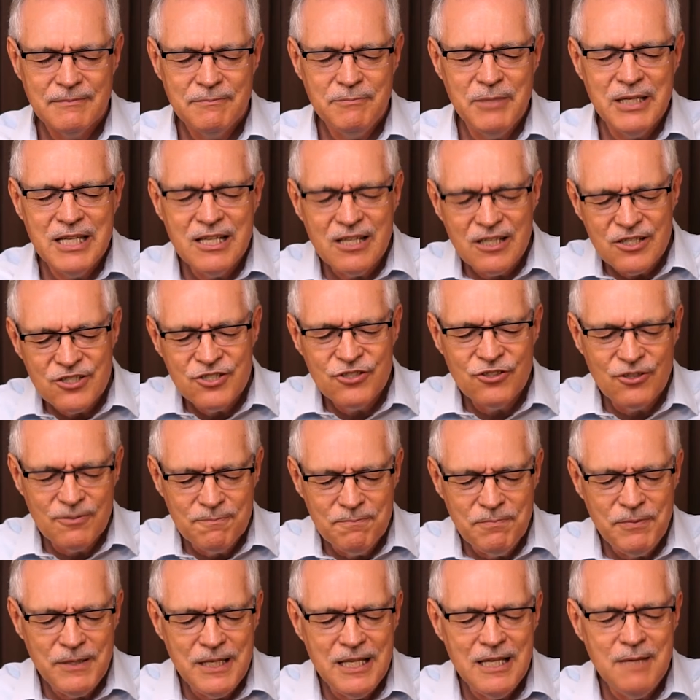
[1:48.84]
because your
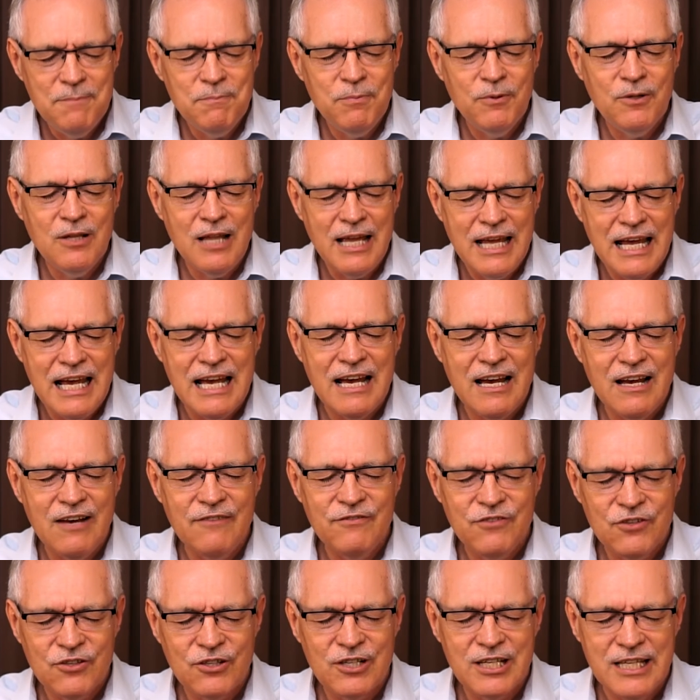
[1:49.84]
people
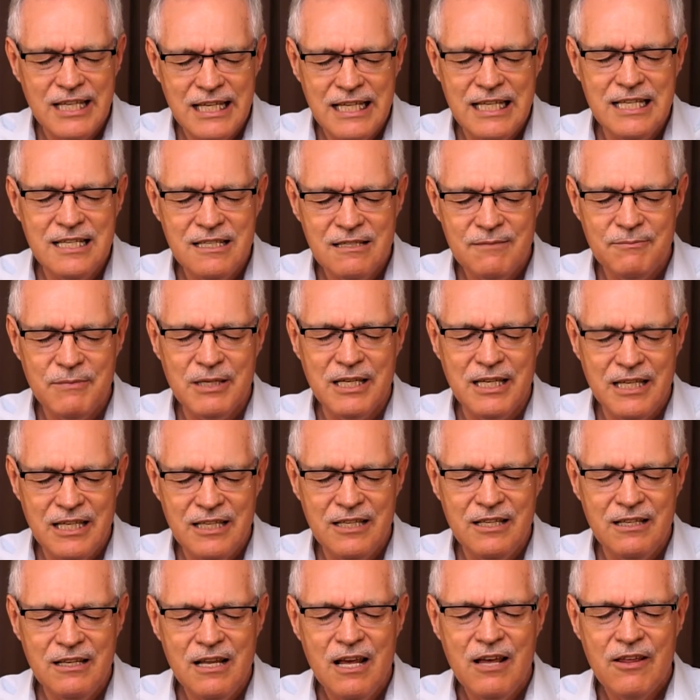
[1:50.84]
have your kingdom
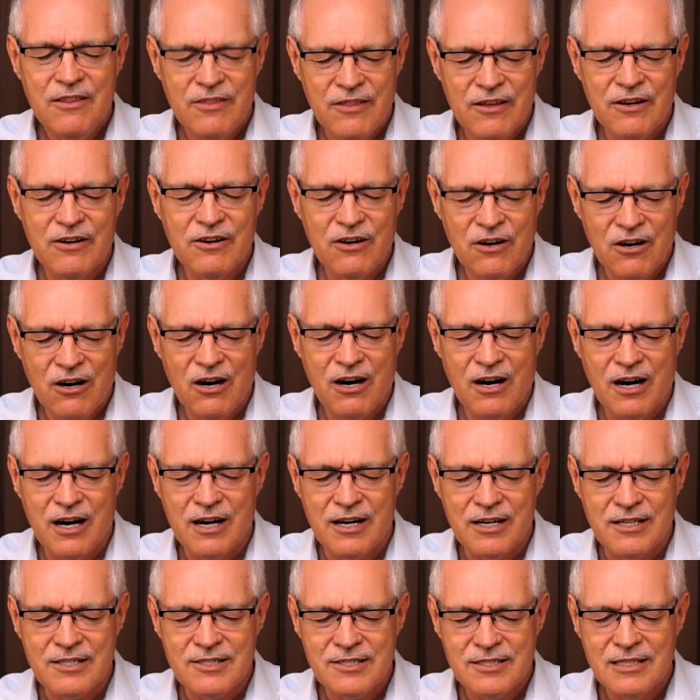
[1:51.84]
in their
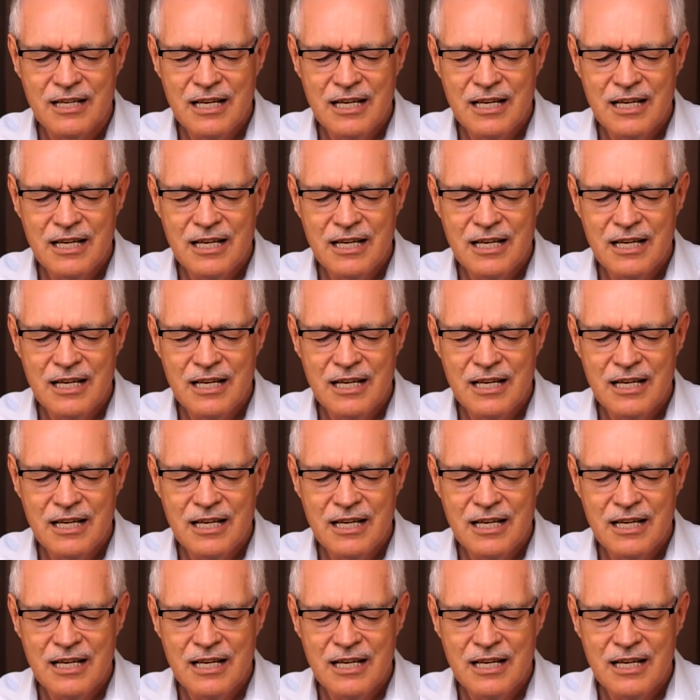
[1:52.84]
hearts.